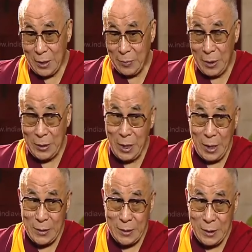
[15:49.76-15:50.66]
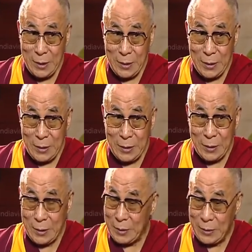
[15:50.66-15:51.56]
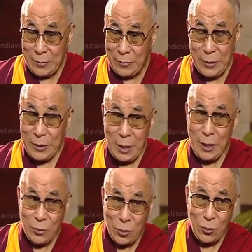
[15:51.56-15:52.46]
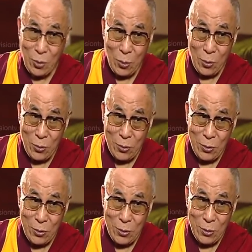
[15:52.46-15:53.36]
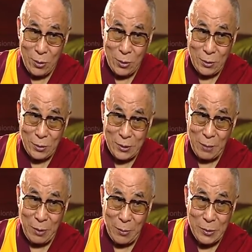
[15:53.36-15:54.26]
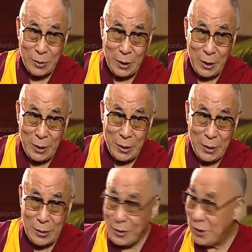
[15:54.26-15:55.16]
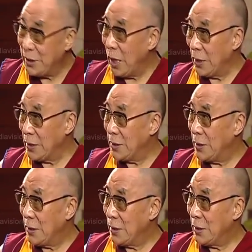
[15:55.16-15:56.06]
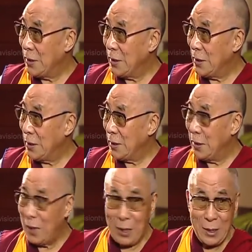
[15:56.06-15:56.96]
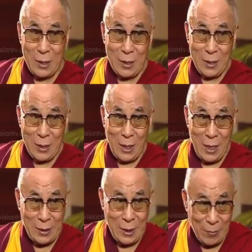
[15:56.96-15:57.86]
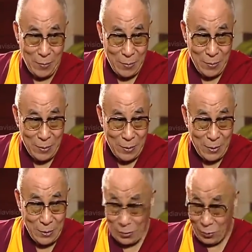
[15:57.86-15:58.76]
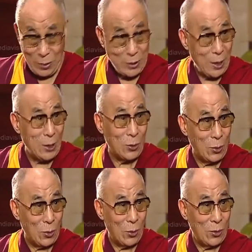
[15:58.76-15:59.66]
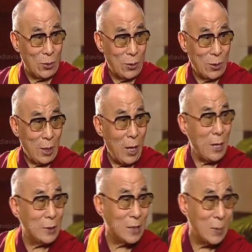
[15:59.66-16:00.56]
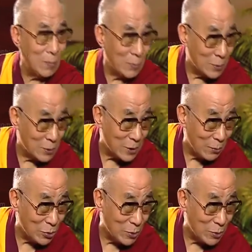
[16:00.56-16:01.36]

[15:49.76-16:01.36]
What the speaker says: But that we really don't know. Sometimes they disguise and come. So we really don't know. And some you see,